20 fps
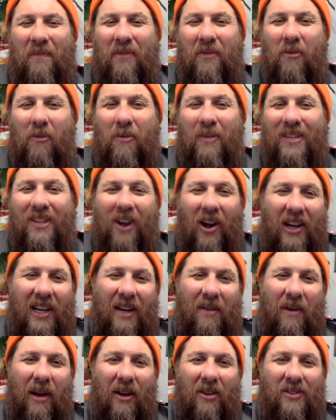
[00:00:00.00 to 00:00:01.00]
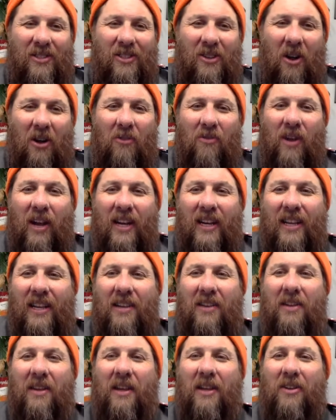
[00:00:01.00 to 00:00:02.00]
We'll be talking about
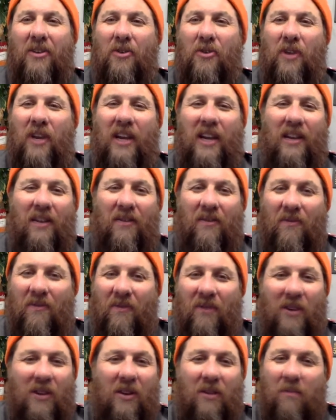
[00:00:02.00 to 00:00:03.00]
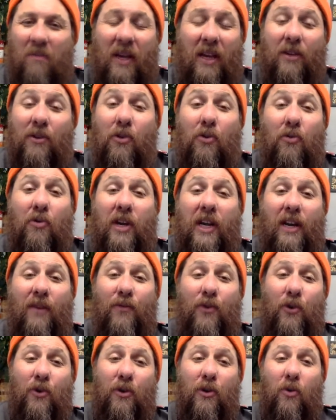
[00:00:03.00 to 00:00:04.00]
songwriting and being
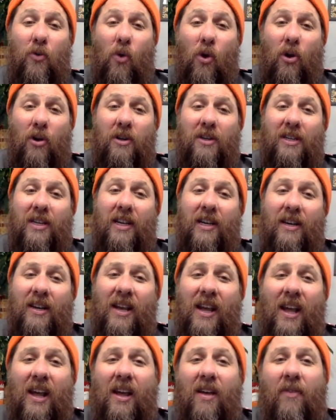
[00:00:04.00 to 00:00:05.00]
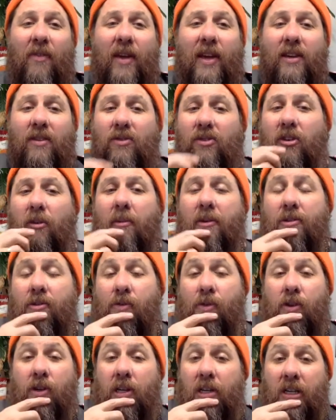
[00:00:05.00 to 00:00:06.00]
creative during quarantine. Thank you so much
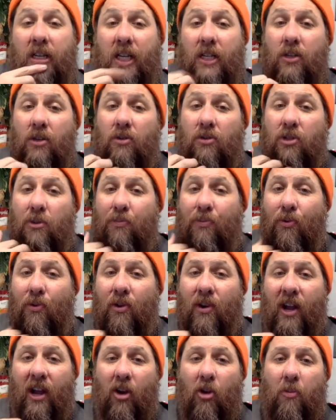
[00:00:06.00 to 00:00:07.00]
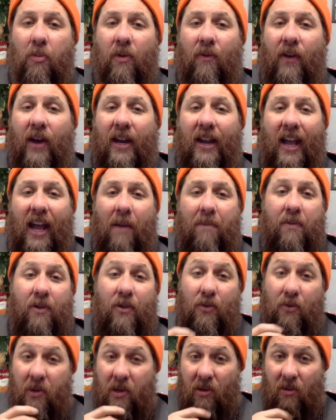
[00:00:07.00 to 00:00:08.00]
for your continued support. I hope you've had a happy
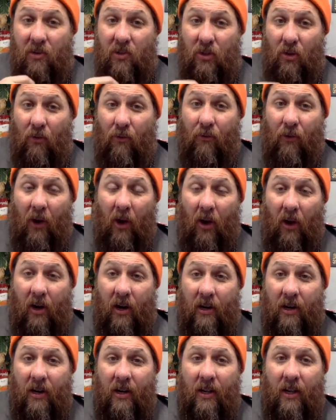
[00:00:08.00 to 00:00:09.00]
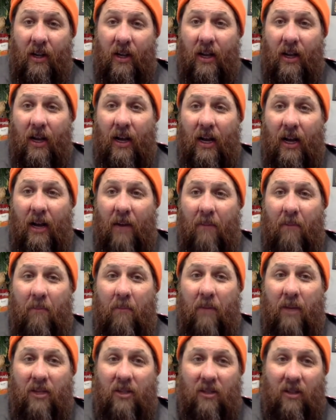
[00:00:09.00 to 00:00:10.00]
new year so far.
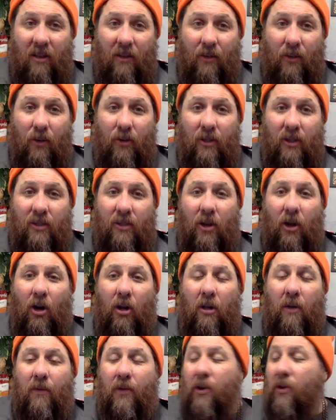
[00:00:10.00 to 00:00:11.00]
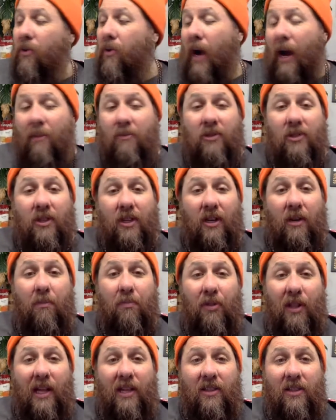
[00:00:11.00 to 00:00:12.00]
Much love goes out to all of you. I'm just going to
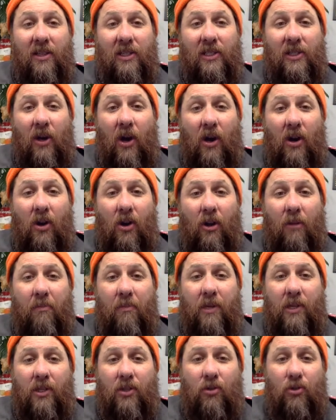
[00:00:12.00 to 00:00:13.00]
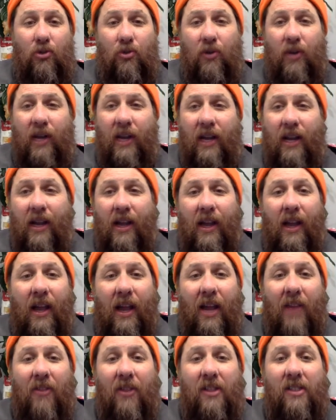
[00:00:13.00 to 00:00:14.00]
play this song called Mr. Tree
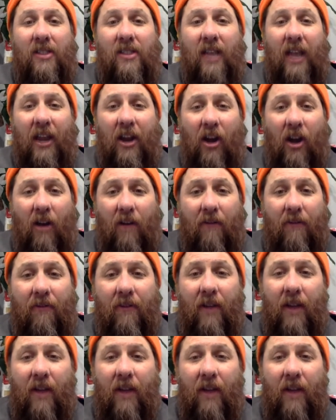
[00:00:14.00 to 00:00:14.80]
and then sign off.